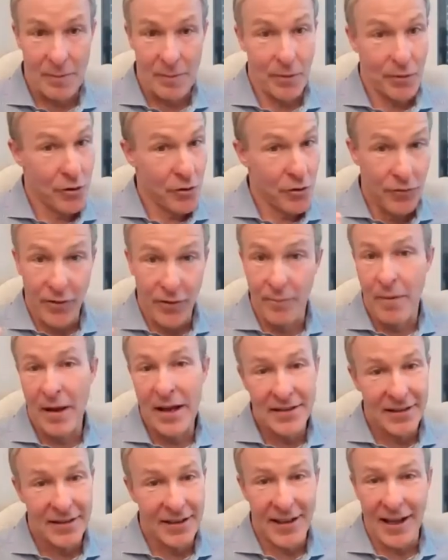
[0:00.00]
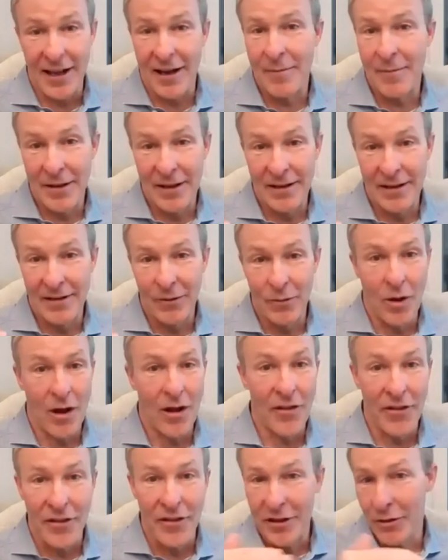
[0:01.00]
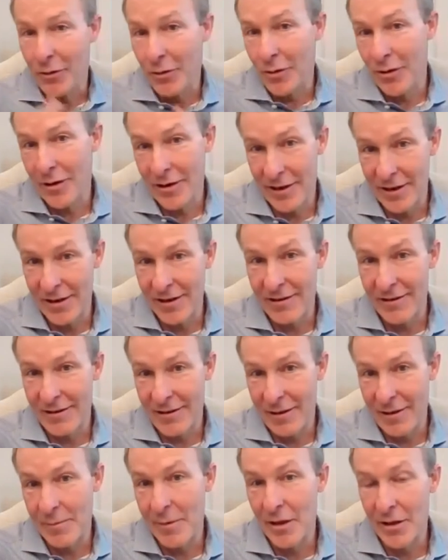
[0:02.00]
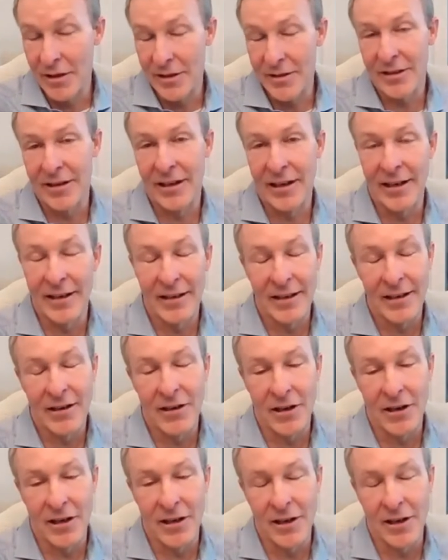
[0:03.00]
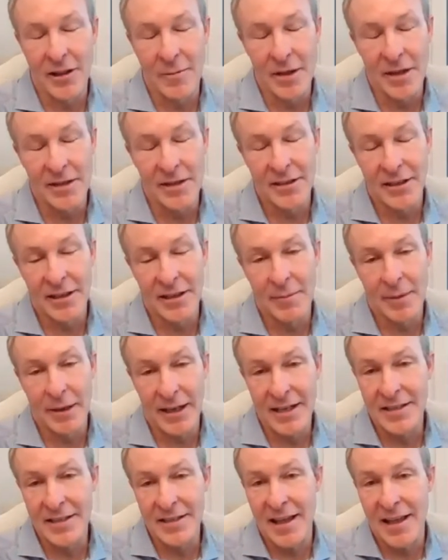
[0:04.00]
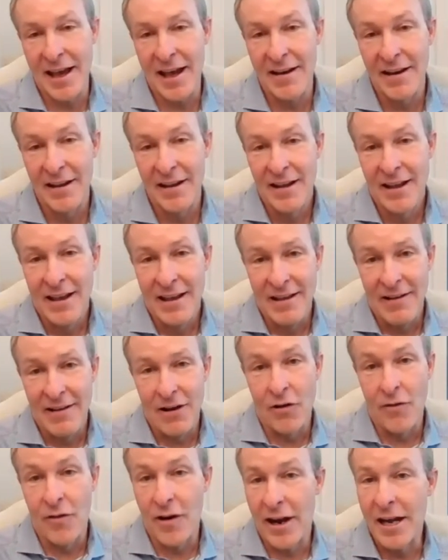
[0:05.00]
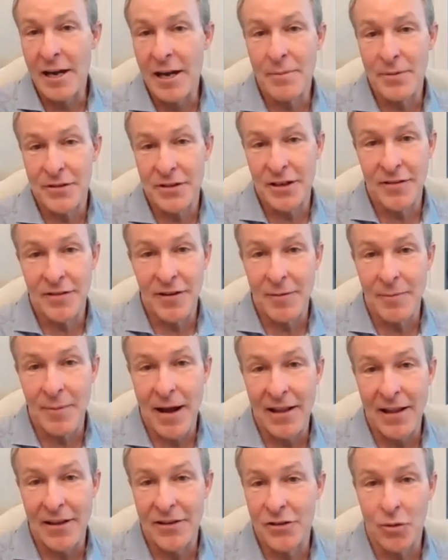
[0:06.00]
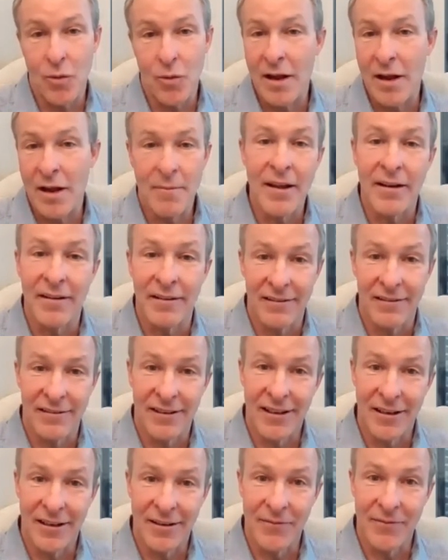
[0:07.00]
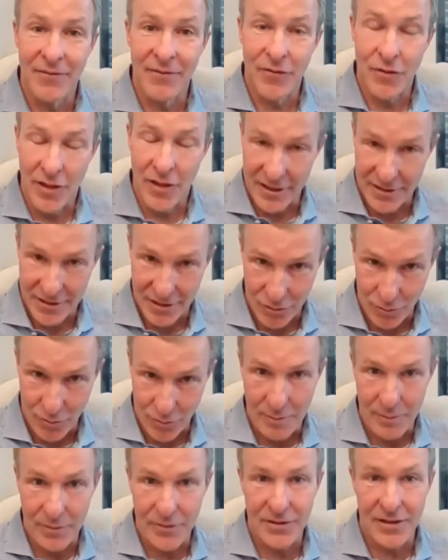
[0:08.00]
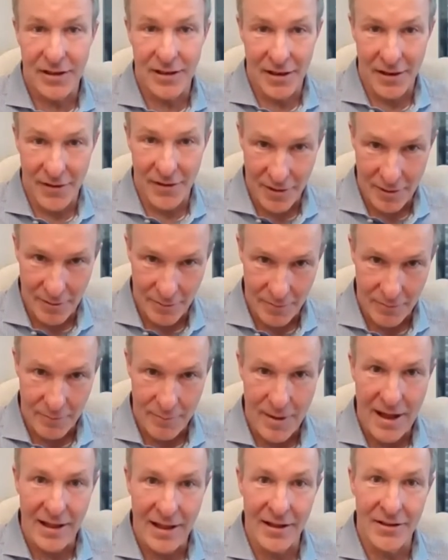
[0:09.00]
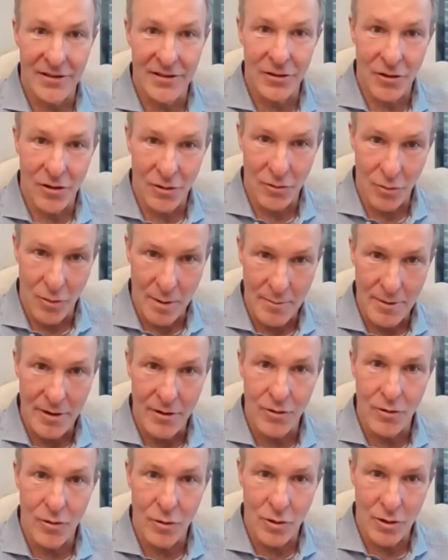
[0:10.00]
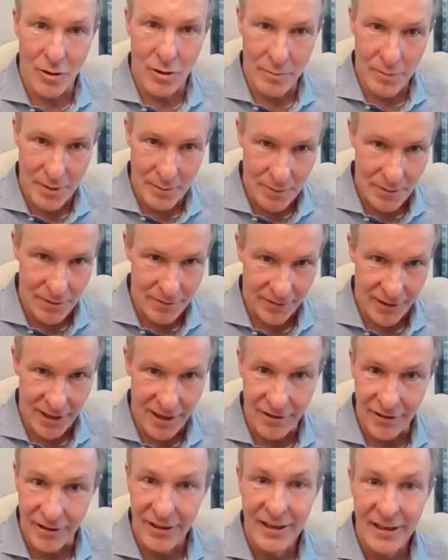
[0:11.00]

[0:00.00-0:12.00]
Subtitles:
people. You've basically got to be wealthy or in a military or in the military. And because of that, over 80% of our pilots are white men. Less than 20% of our pilots are women or people of